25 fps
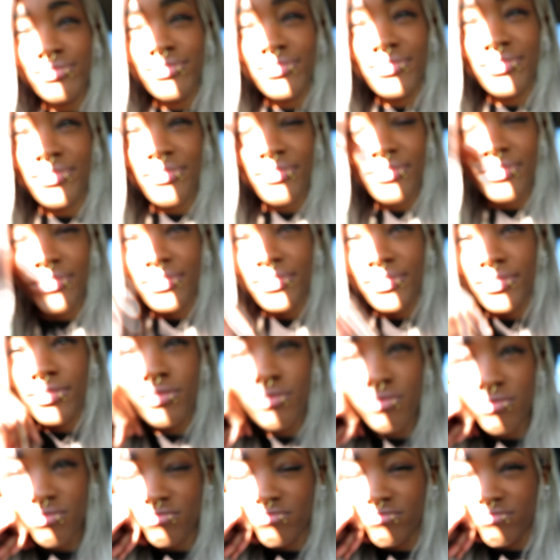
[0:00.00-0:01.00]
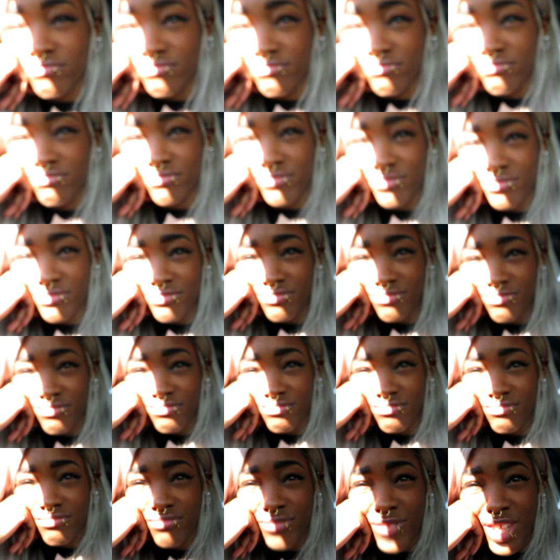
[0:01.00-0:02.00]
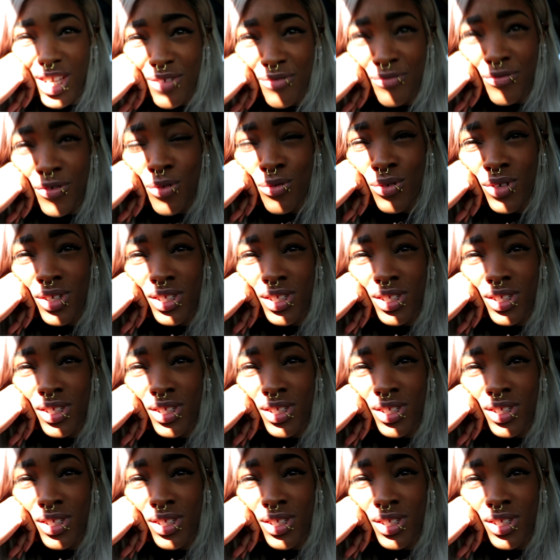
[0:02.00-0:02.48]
is to not get upset